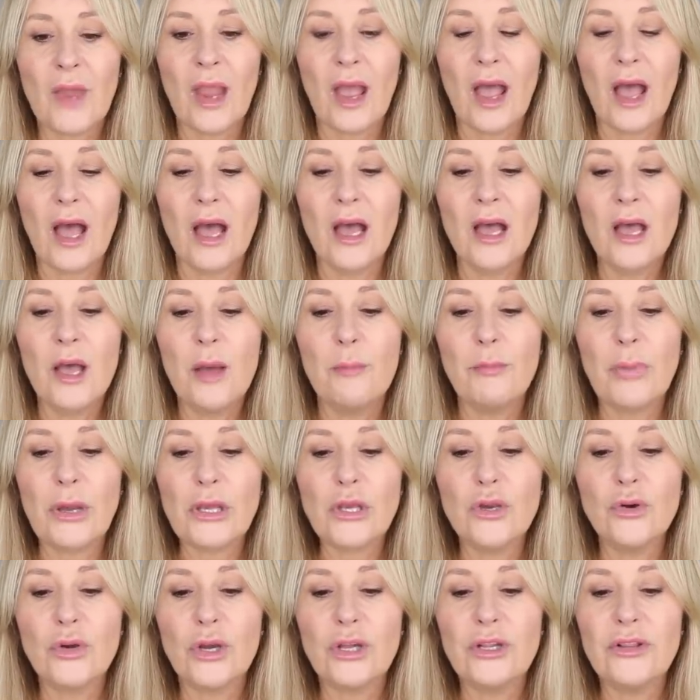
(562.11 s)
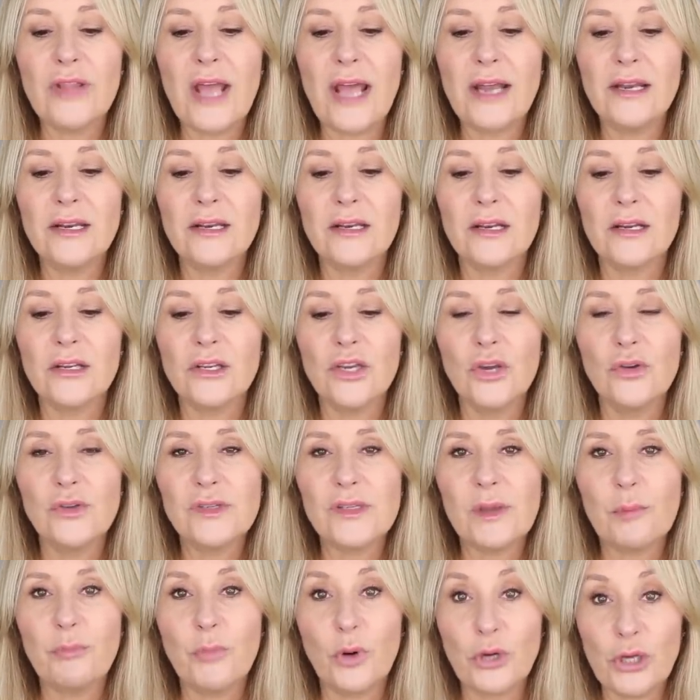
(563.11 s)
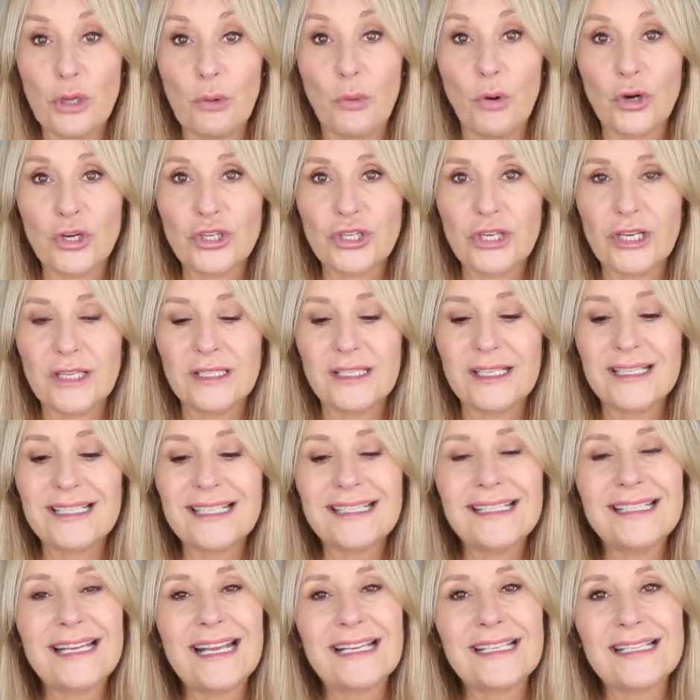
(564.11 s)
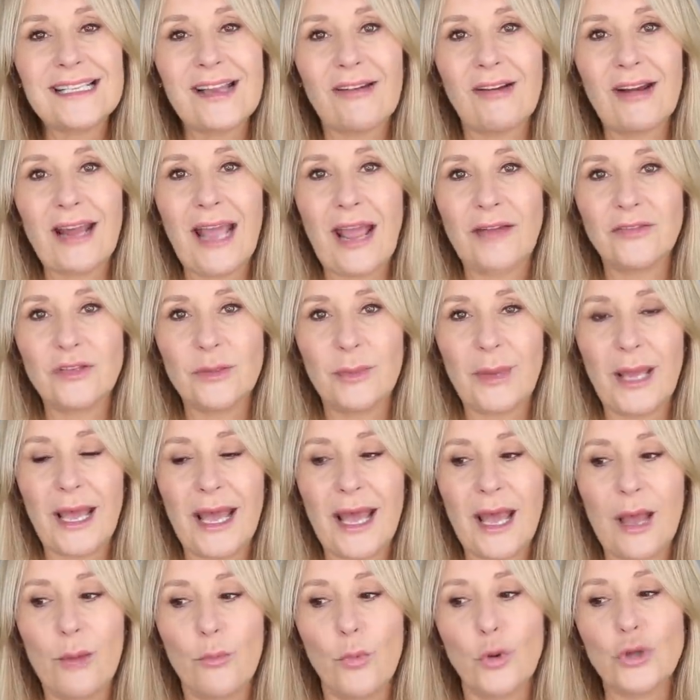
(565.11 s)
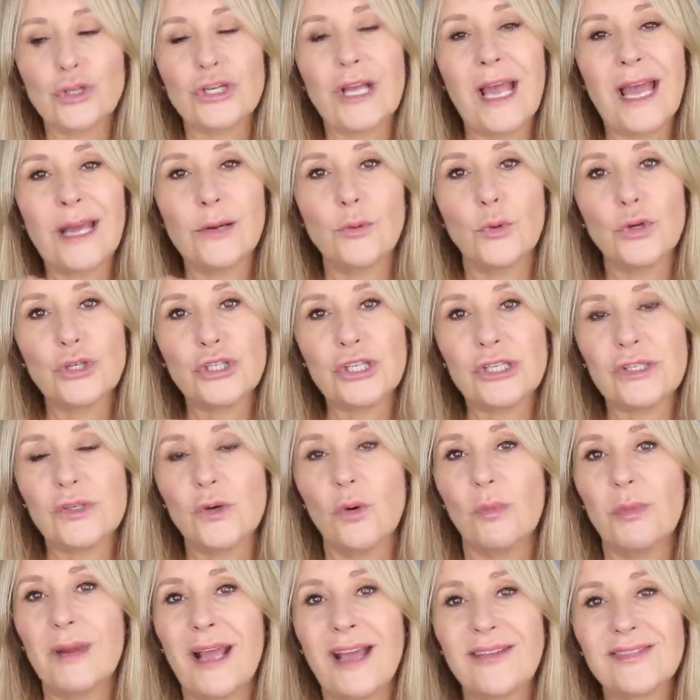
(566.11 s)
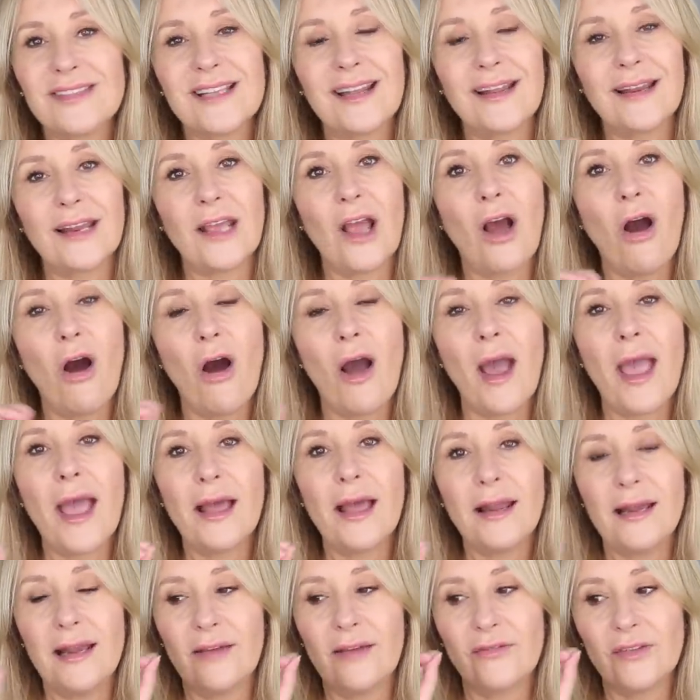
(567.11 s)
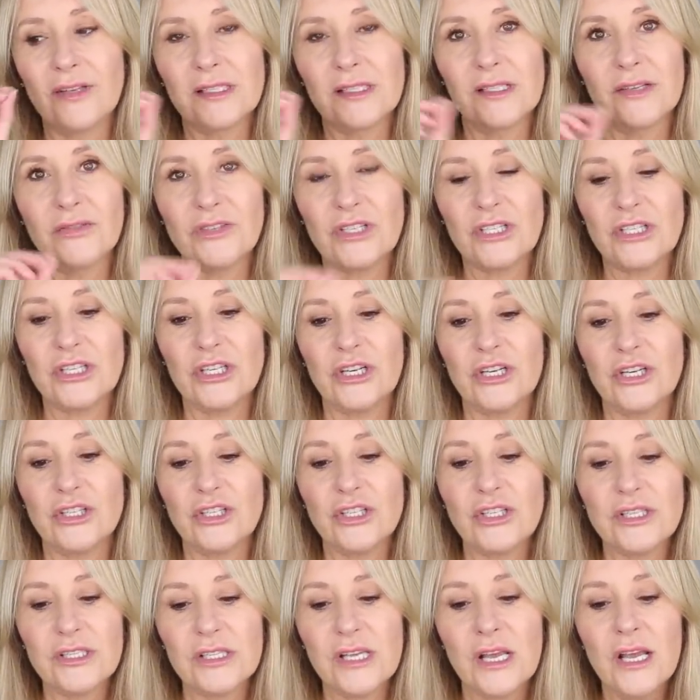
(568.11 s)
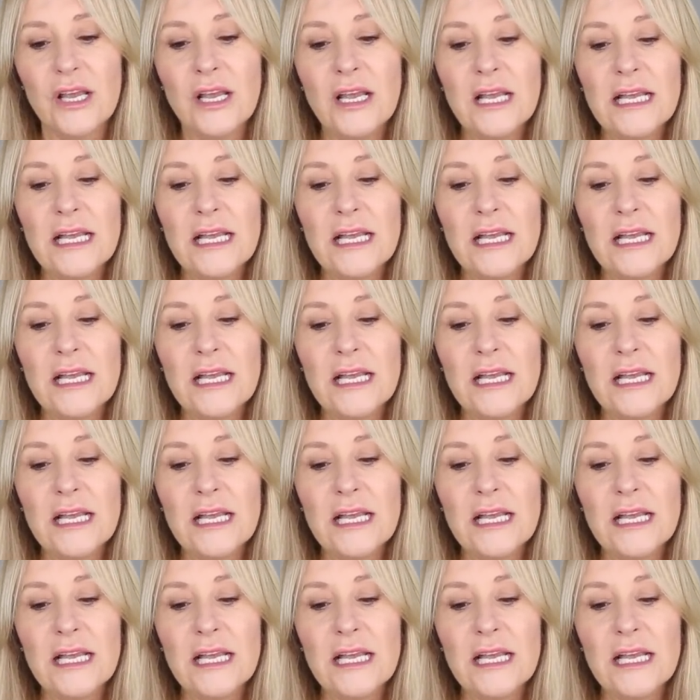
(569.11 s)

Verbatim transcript: Uh, but you can then use body washes. It doesn't necessarily have to be a hand wash. Hand washes normally have slightly higher levels of detergents.